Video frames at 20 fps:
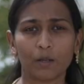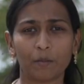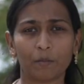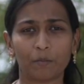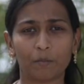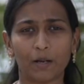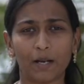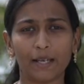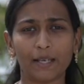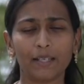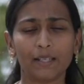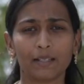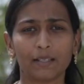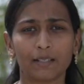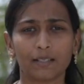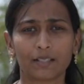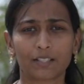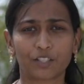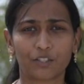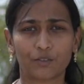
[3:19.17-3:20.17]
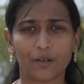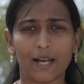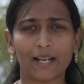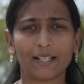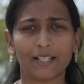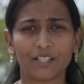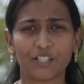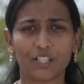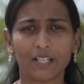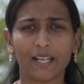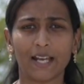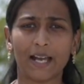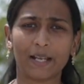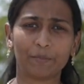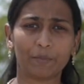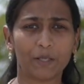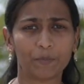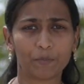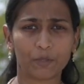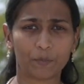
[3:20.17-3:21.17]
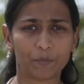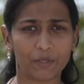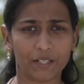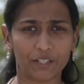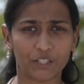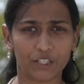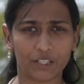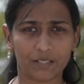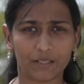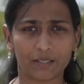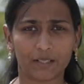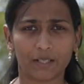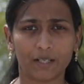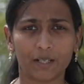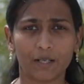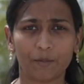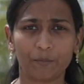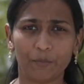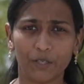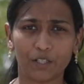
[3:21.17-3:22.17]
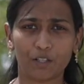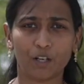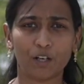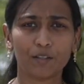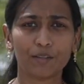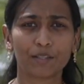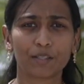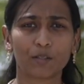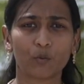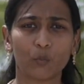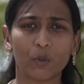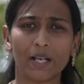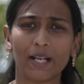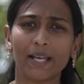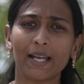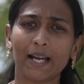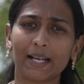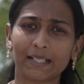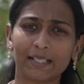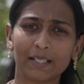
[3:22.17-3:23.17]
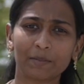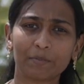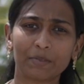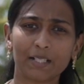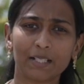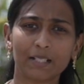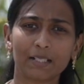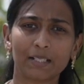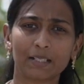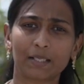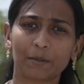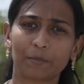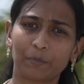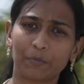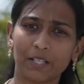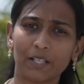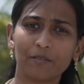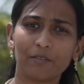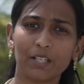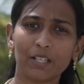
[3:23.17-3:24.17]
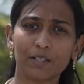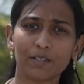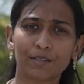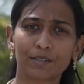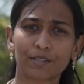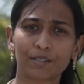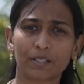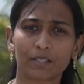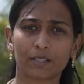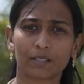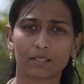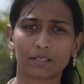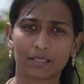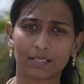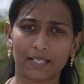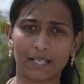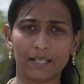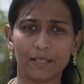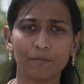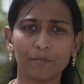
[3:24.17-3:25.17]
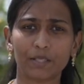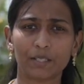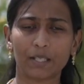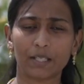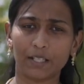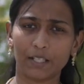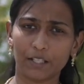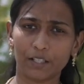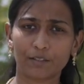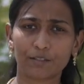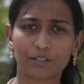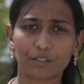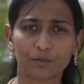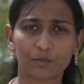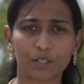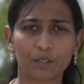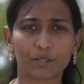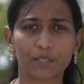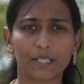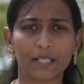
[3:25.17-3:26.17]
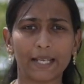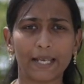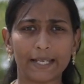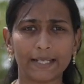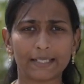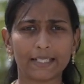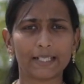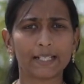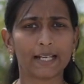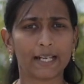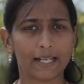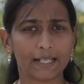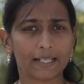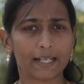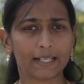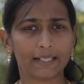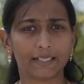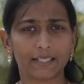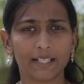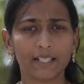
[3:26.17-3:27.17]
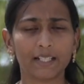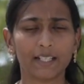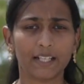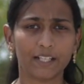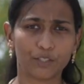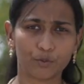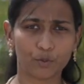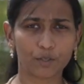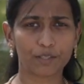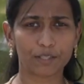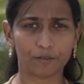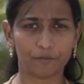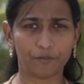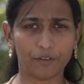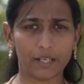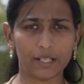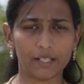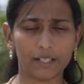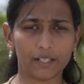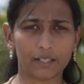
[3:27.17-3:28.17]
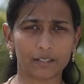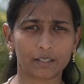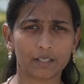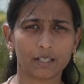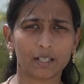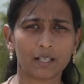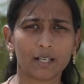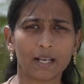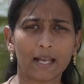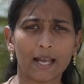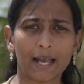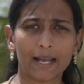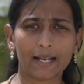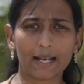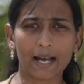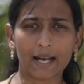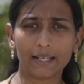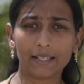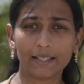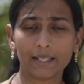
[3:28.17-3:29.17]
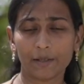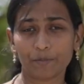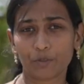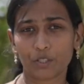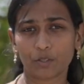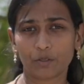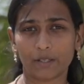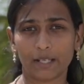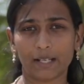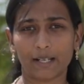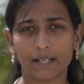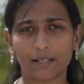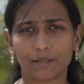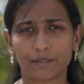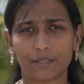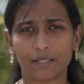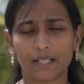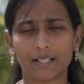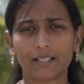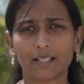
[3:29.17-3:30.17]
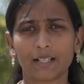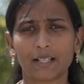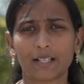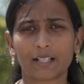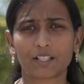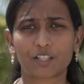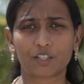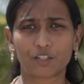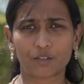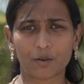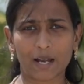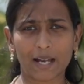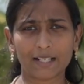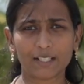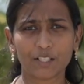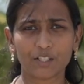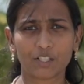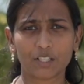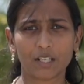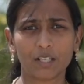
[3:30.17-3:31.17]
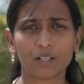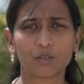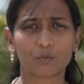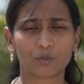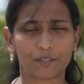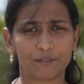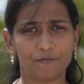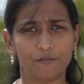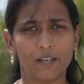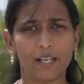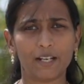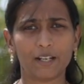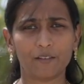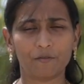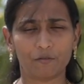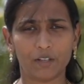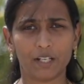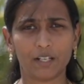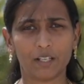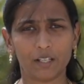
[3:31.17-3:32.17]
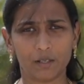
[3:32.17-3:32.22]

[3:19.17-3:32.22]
my strategy and my preparation, because when I attempted the previous times in the years 2018 and 19, it was a failure. And I came to realize that strategy was very, very